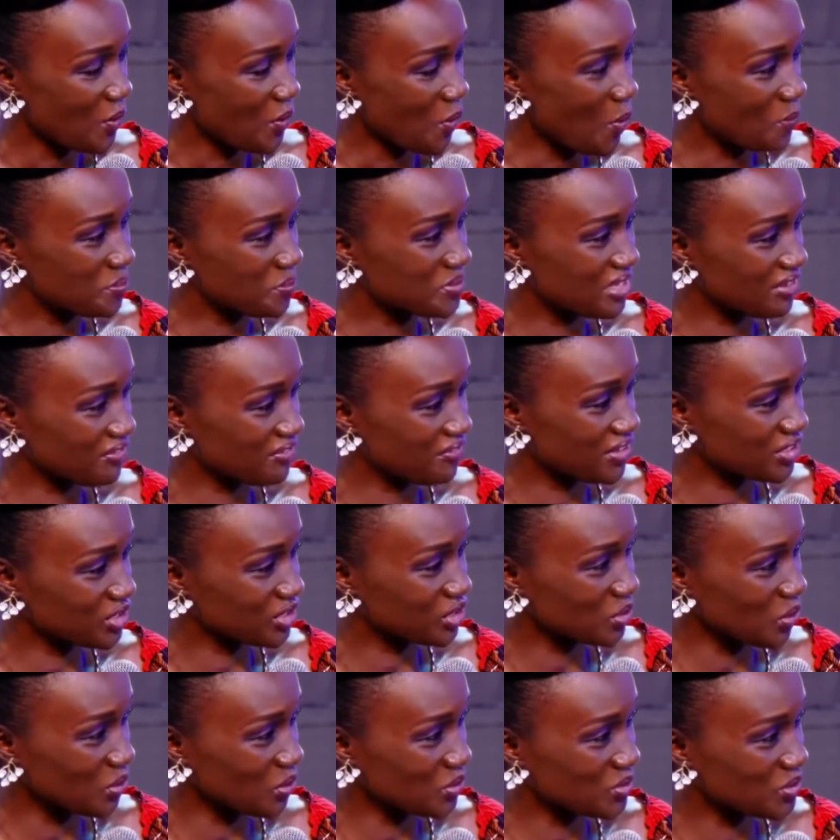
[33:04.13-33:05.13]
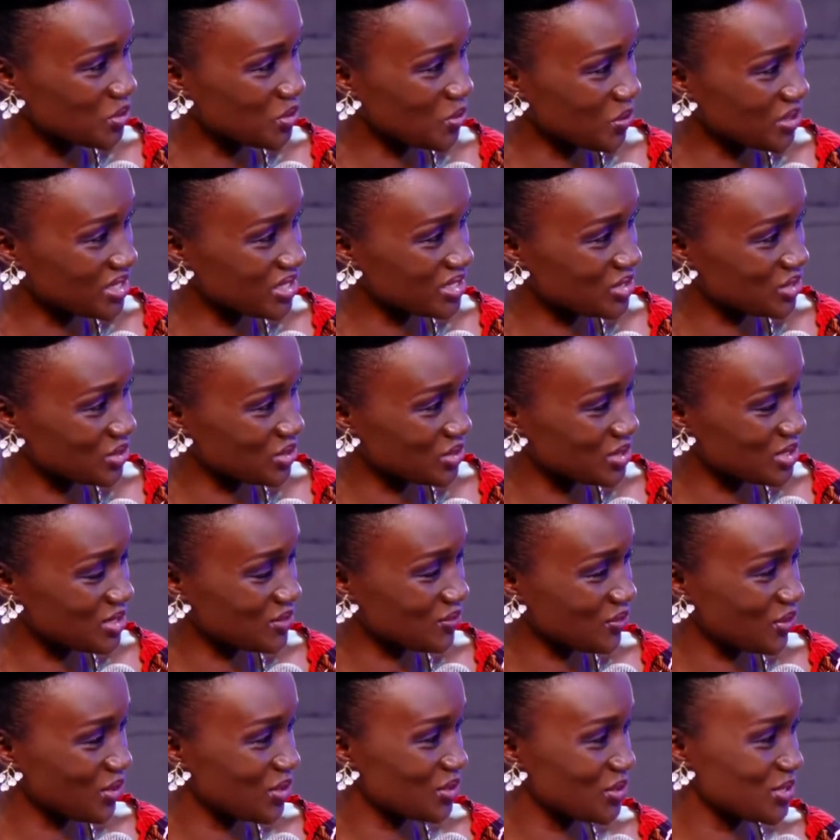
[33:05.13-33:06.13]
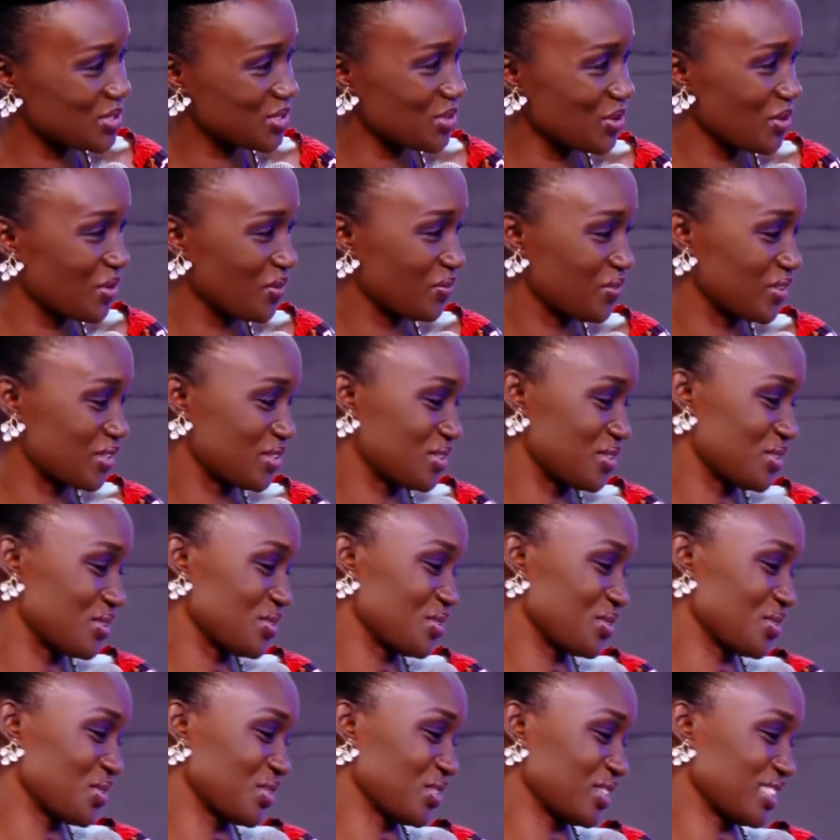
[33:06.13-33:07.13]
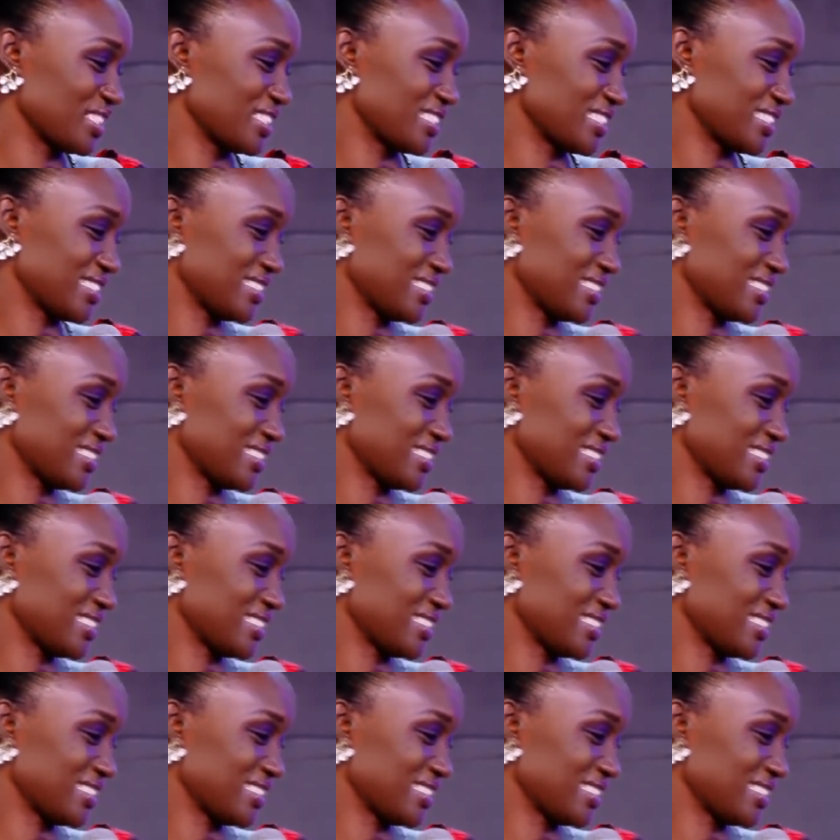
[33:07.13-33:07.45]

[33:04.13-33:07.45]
observations, questions for you. So over to you, Chris.